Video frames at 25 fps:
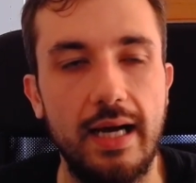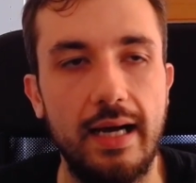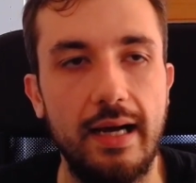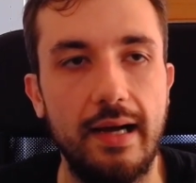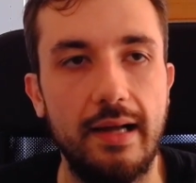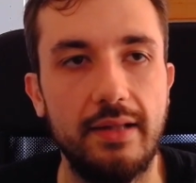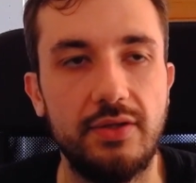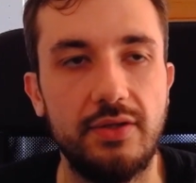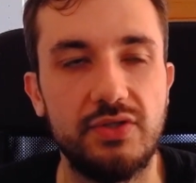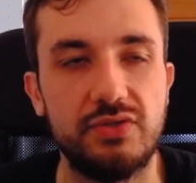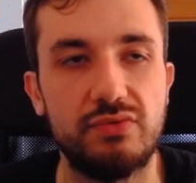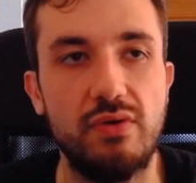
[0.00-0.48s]

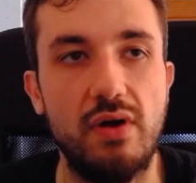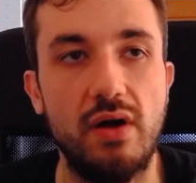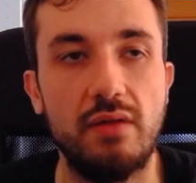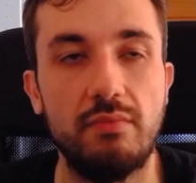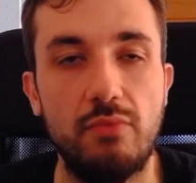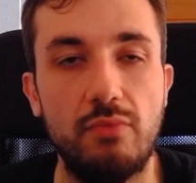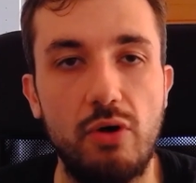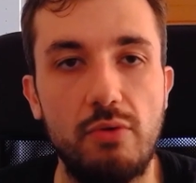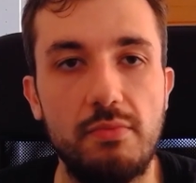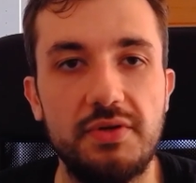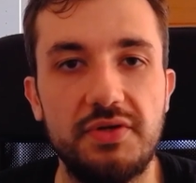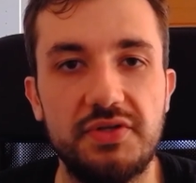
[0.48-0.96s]
There's one
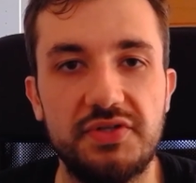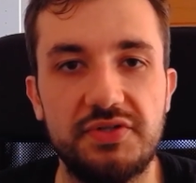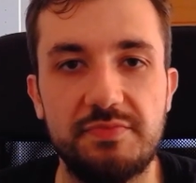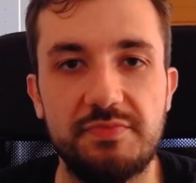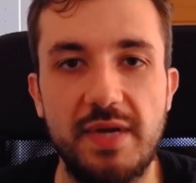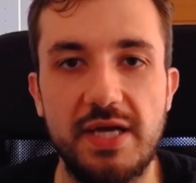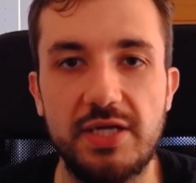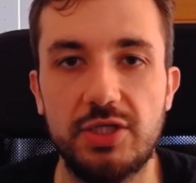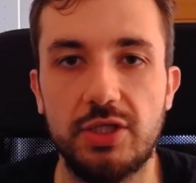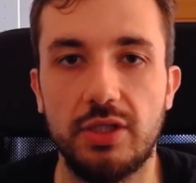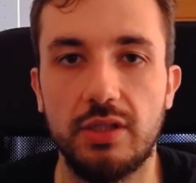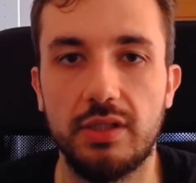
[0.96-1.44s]
moment
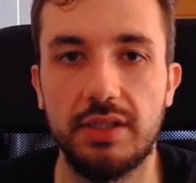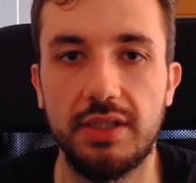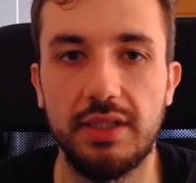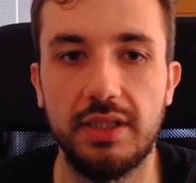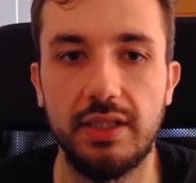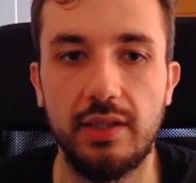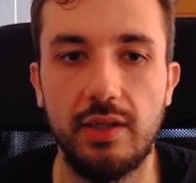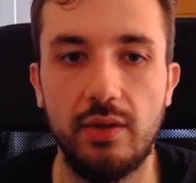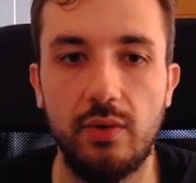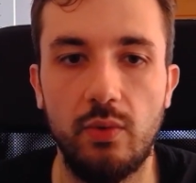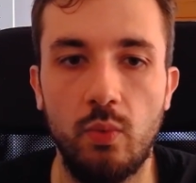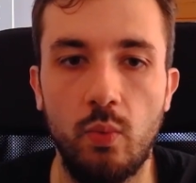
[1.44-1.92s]

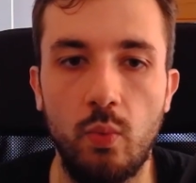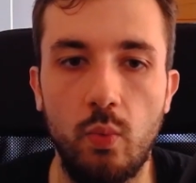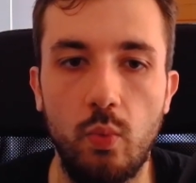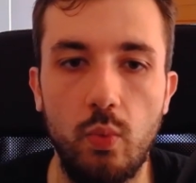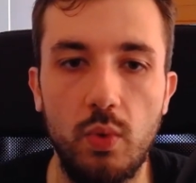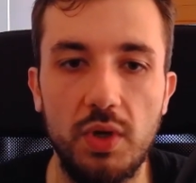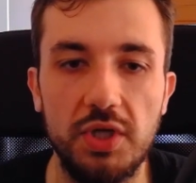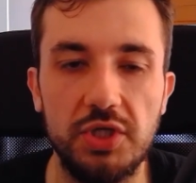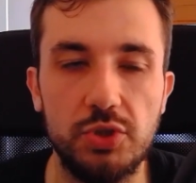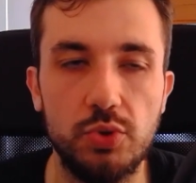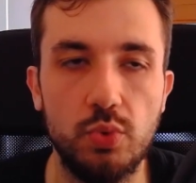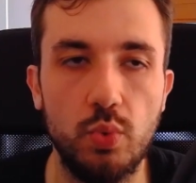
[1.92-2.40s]
especially
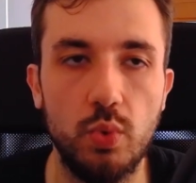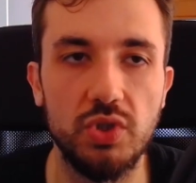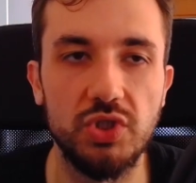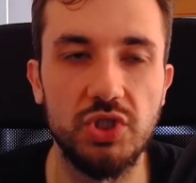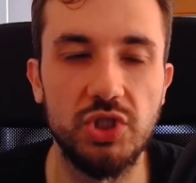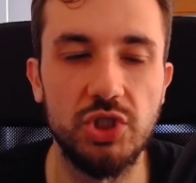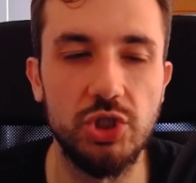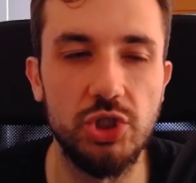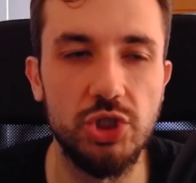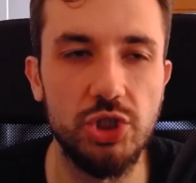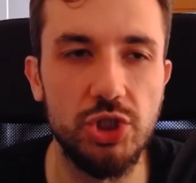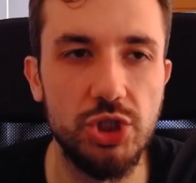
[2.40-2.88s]
which
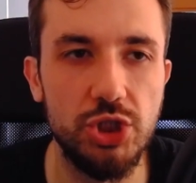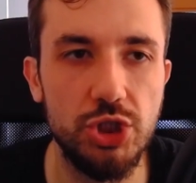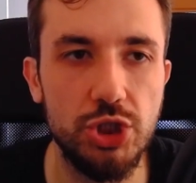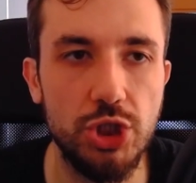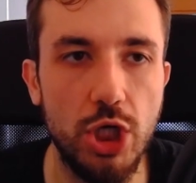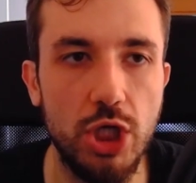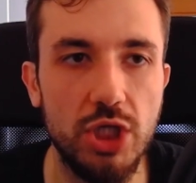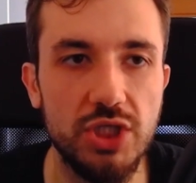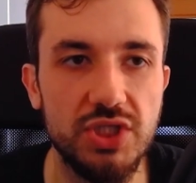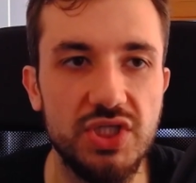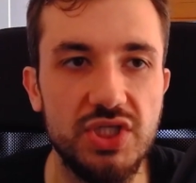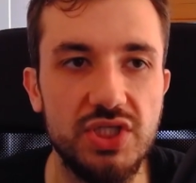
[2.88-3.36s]
was
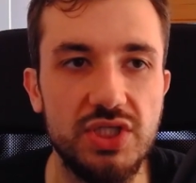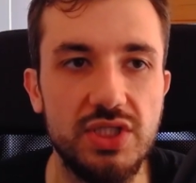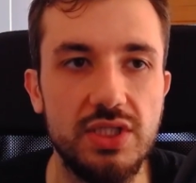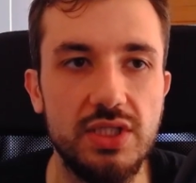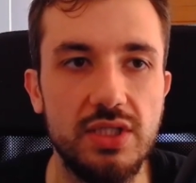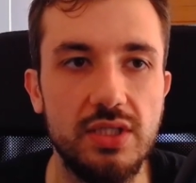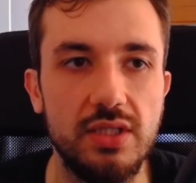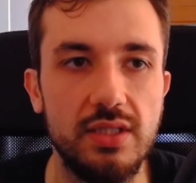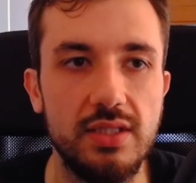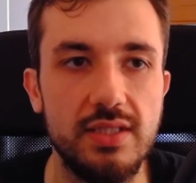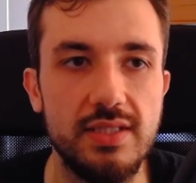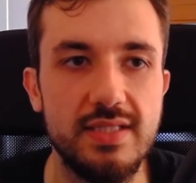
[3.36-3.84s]

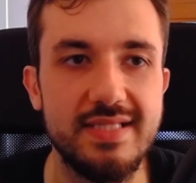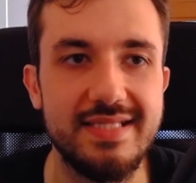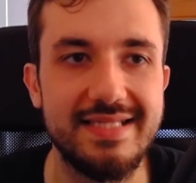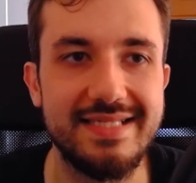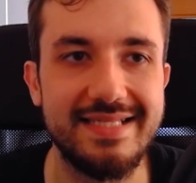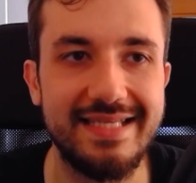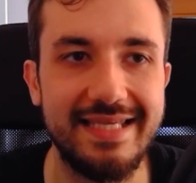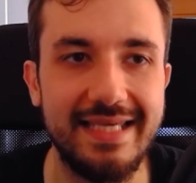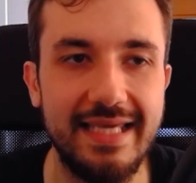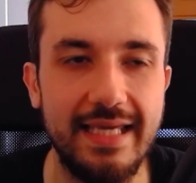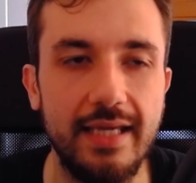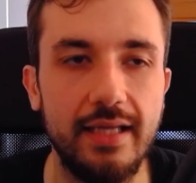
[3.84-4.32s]
just
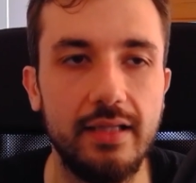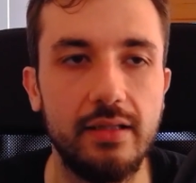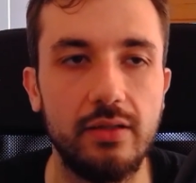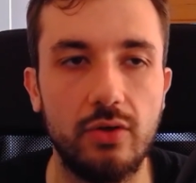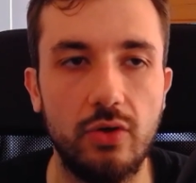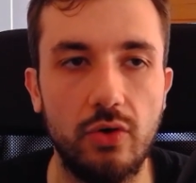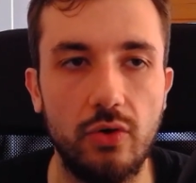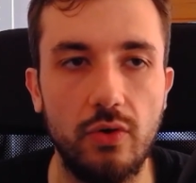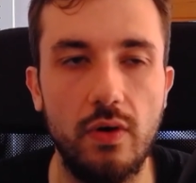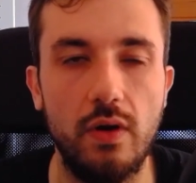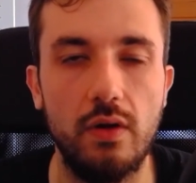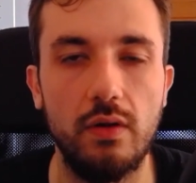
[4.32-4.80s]

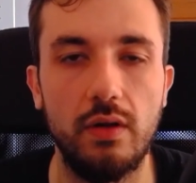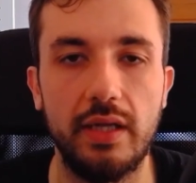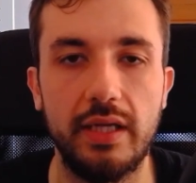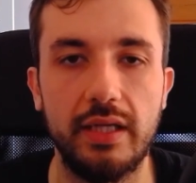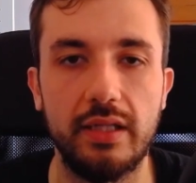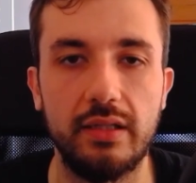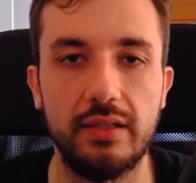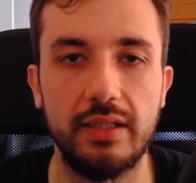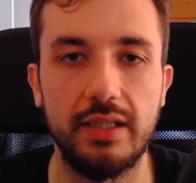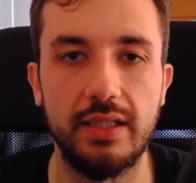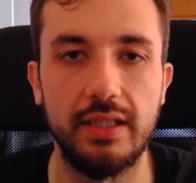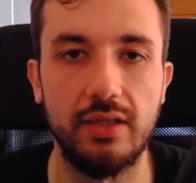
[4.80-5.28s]

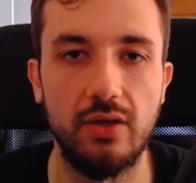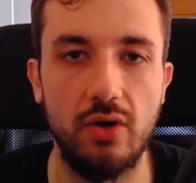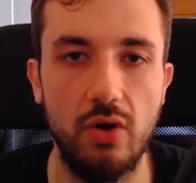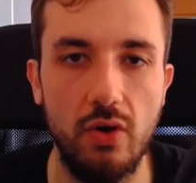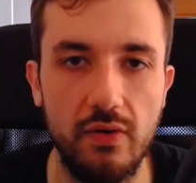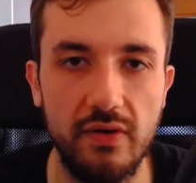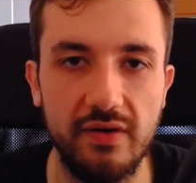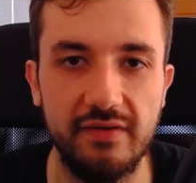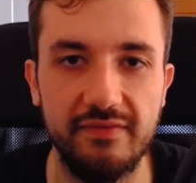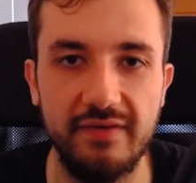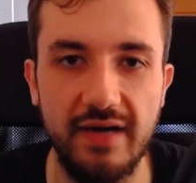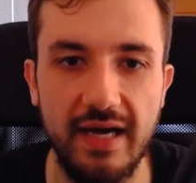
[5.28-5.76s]
skin-crawlingly
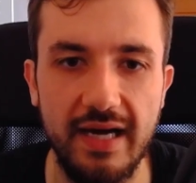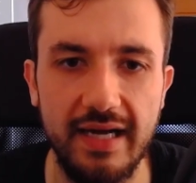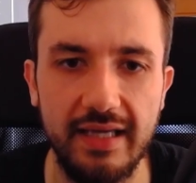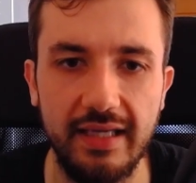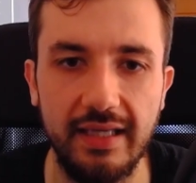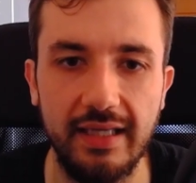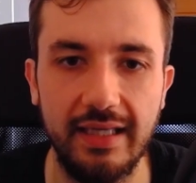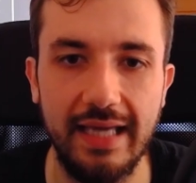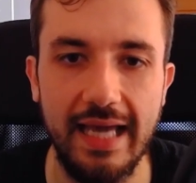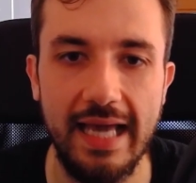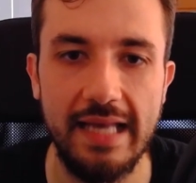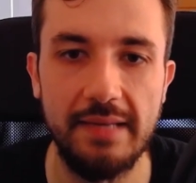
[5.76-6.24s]

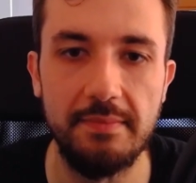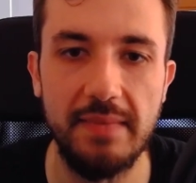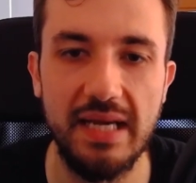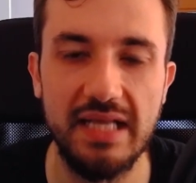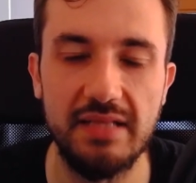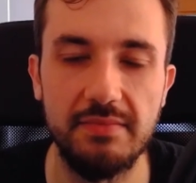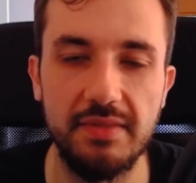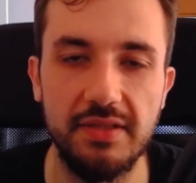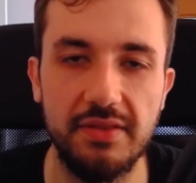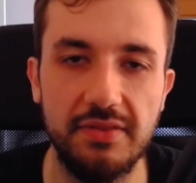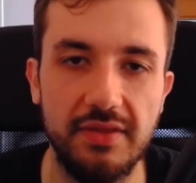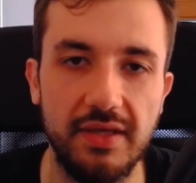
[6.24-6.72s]
horrifying and
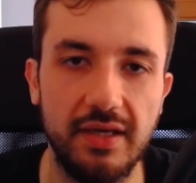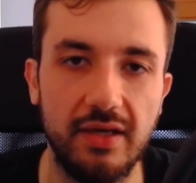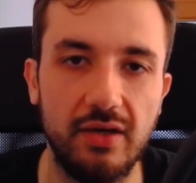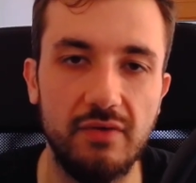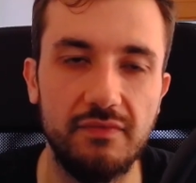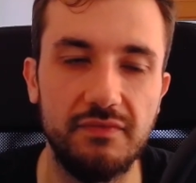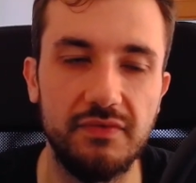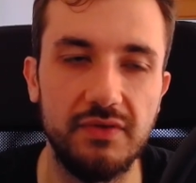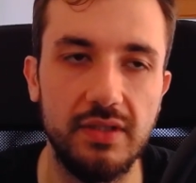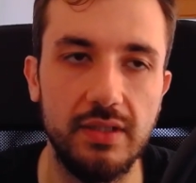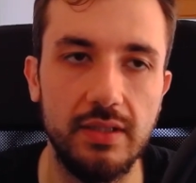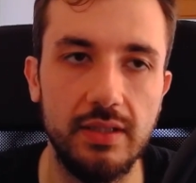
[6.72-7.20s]
made me think
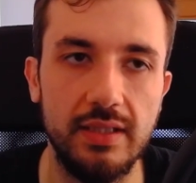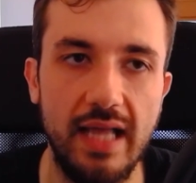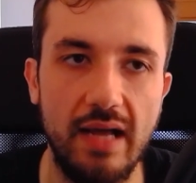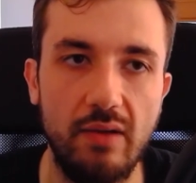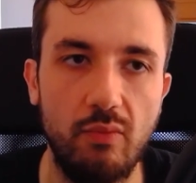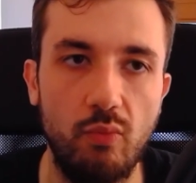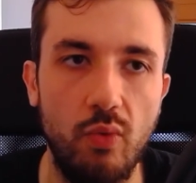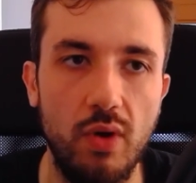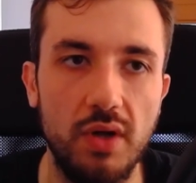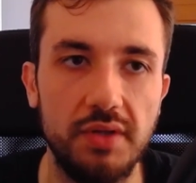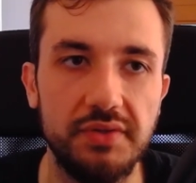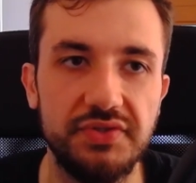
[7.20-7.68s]
of
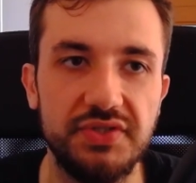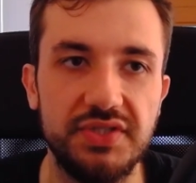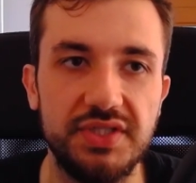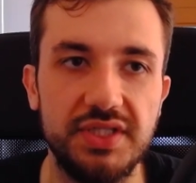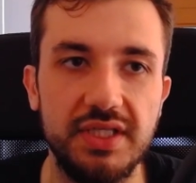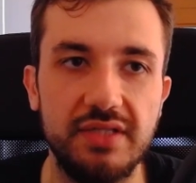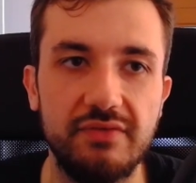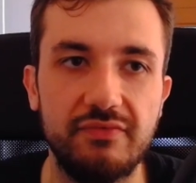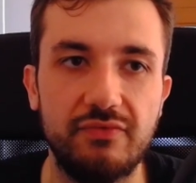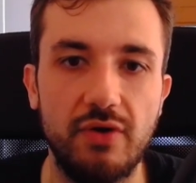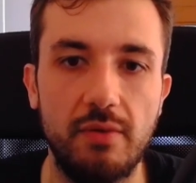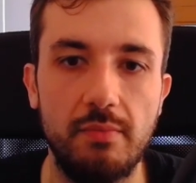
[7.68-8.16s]
that one
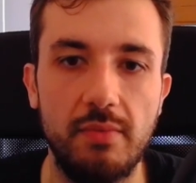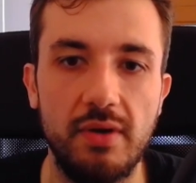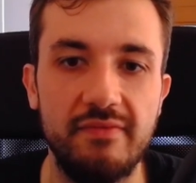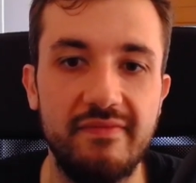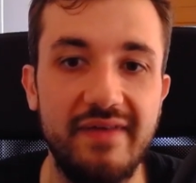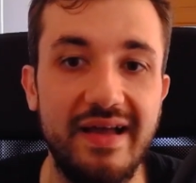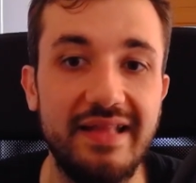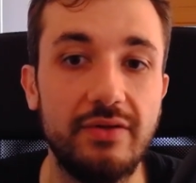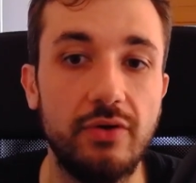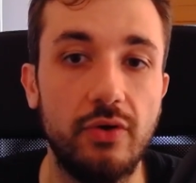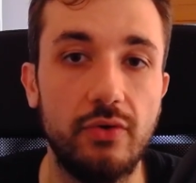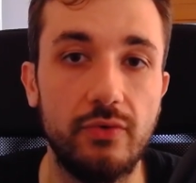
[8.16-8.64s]
scene from
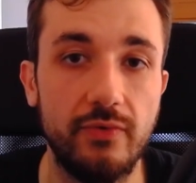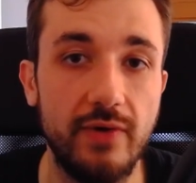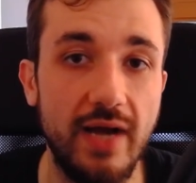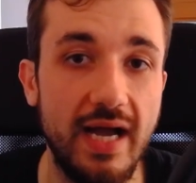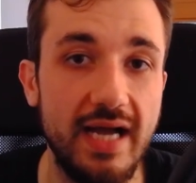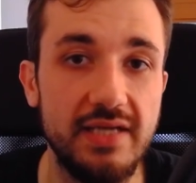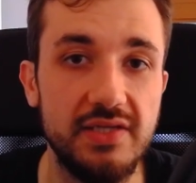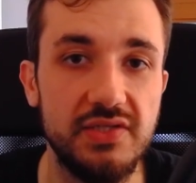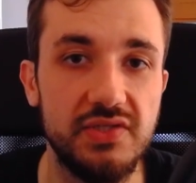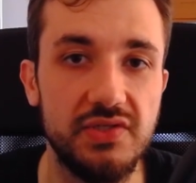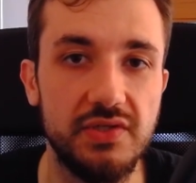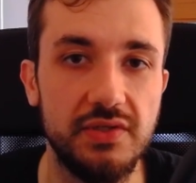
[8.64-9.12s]
Event
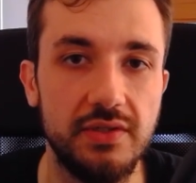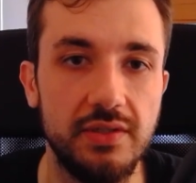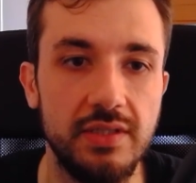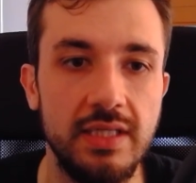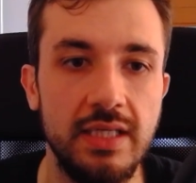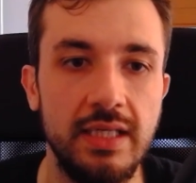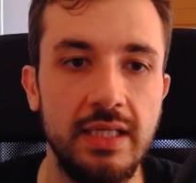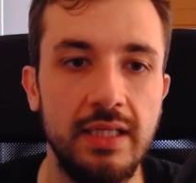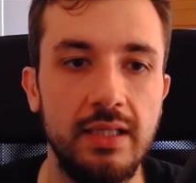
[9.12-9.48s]
Horizon